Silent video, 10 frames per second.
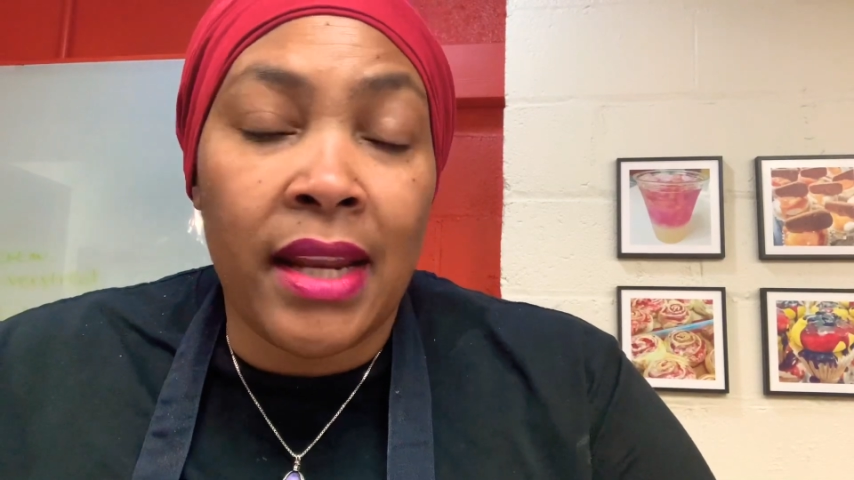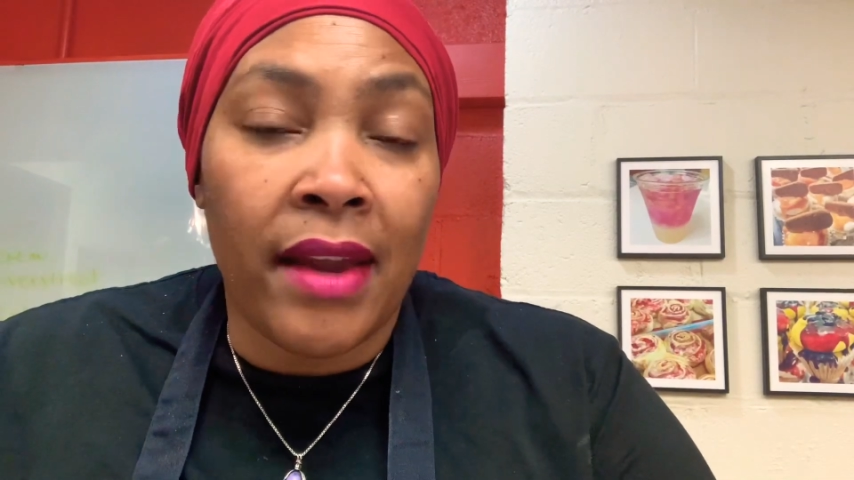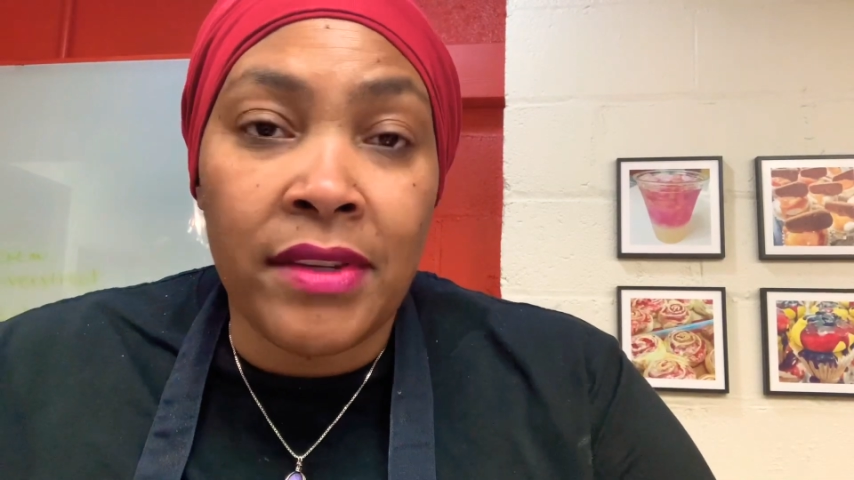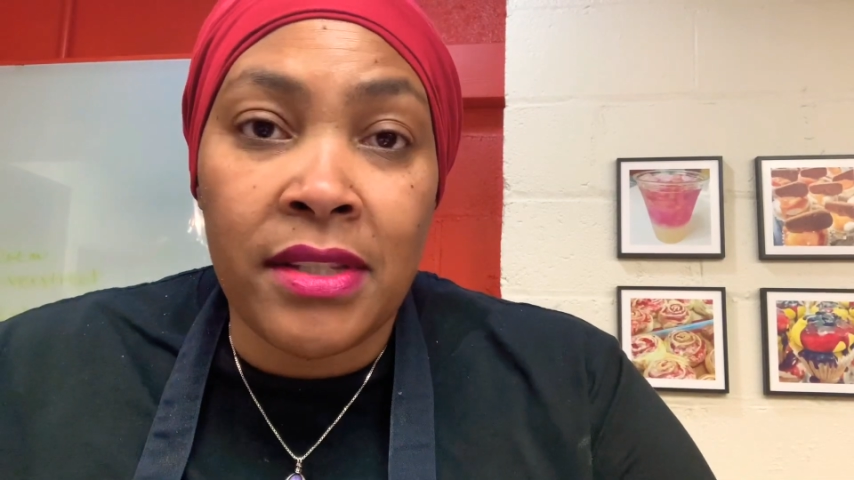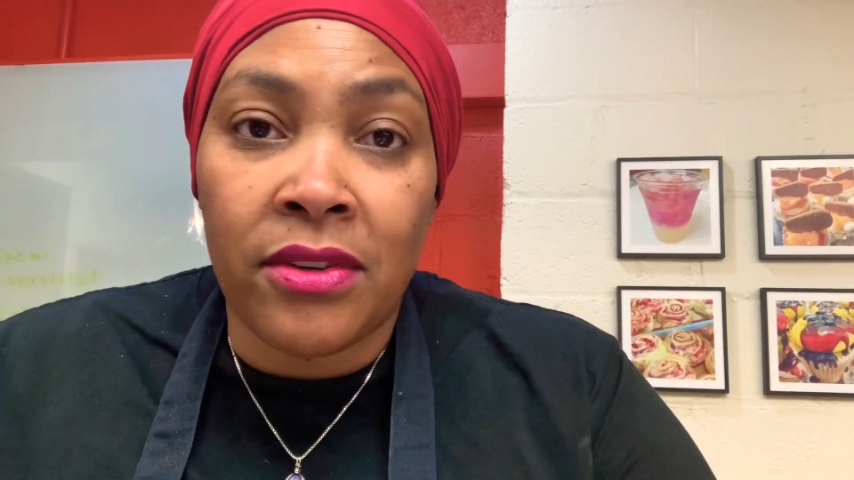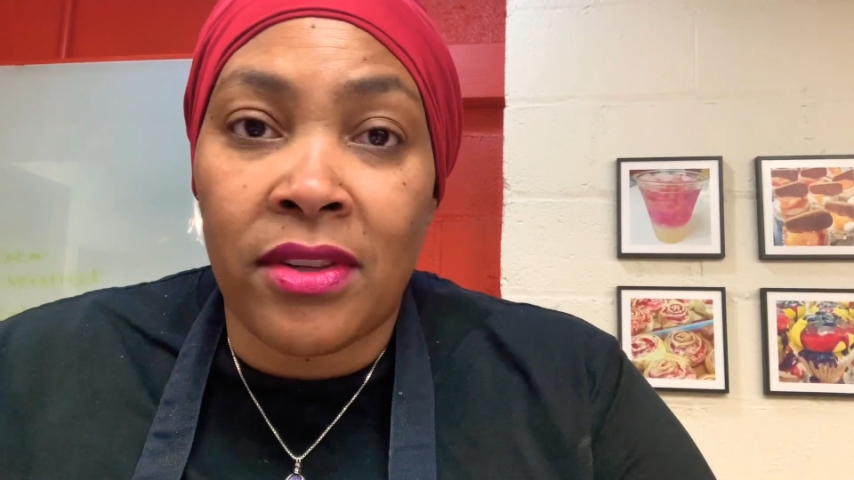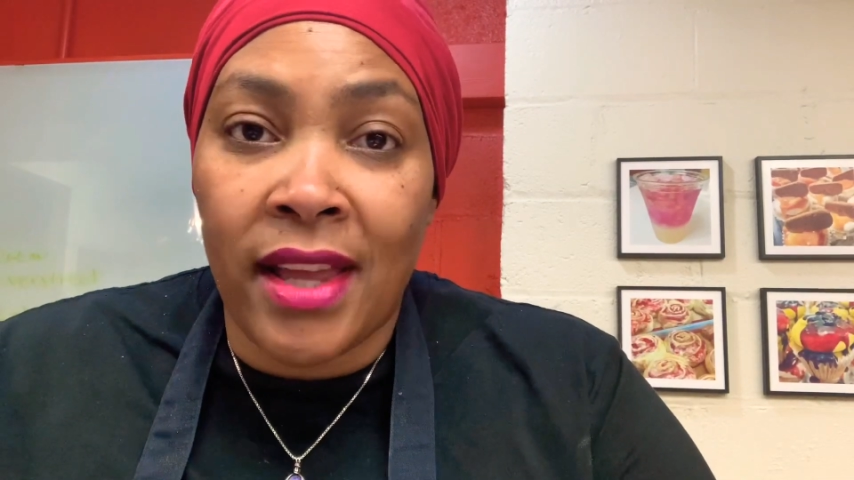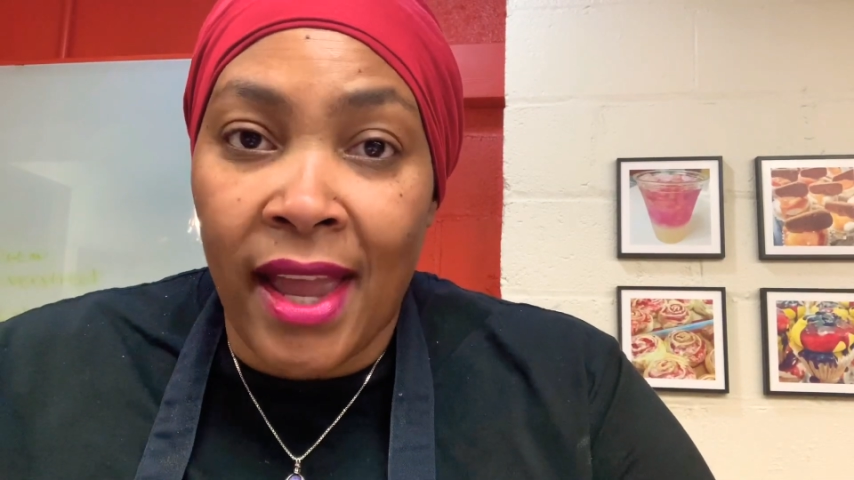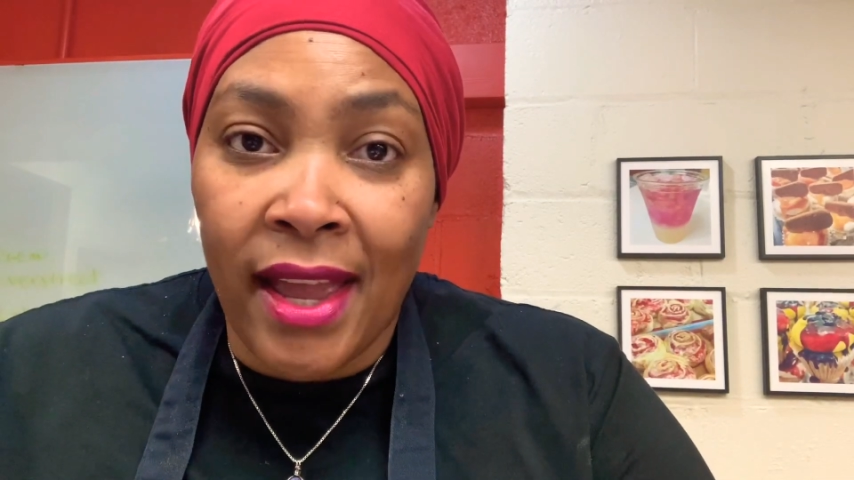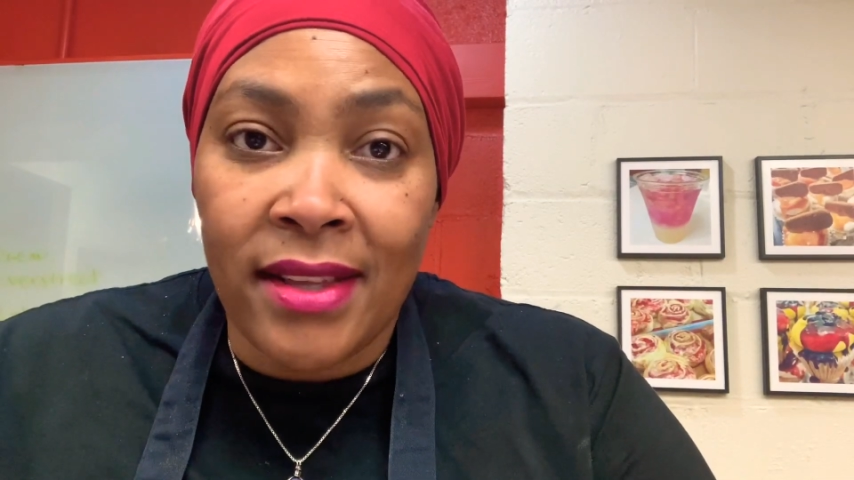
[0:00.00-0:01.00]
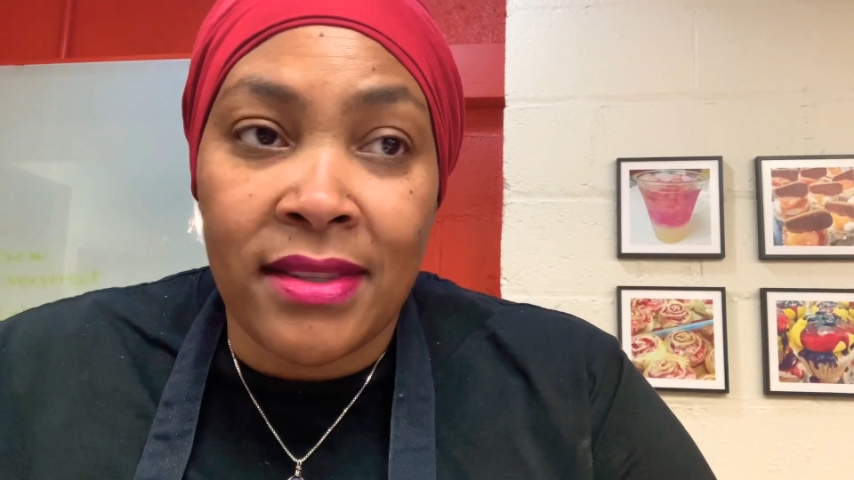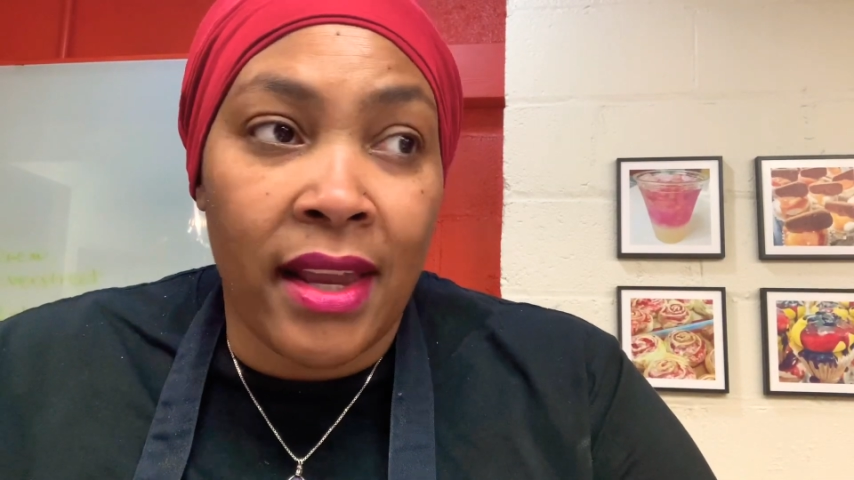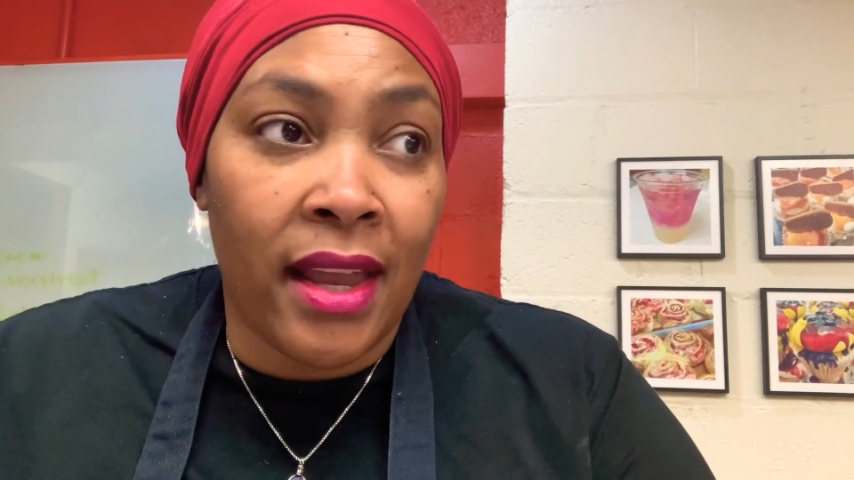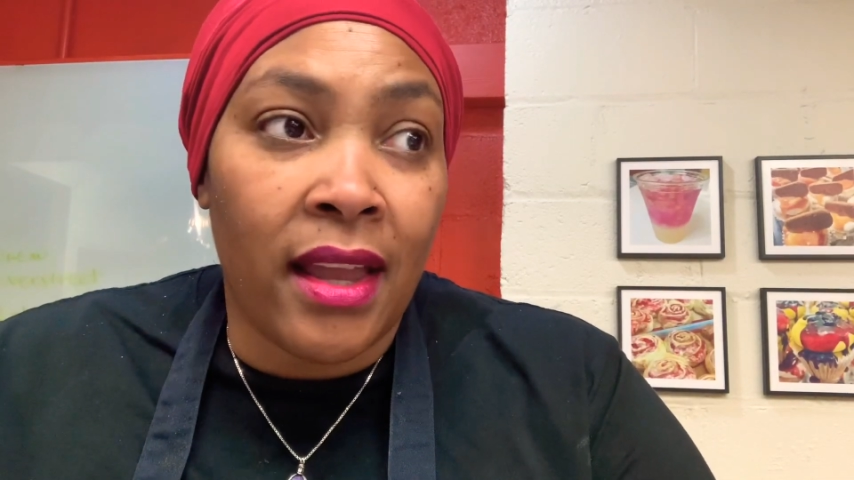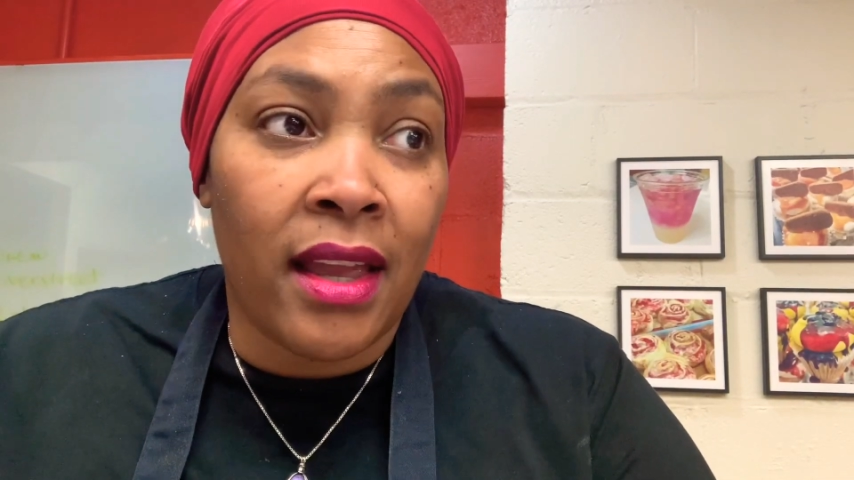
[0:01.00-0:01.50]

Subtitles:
every single class. Like,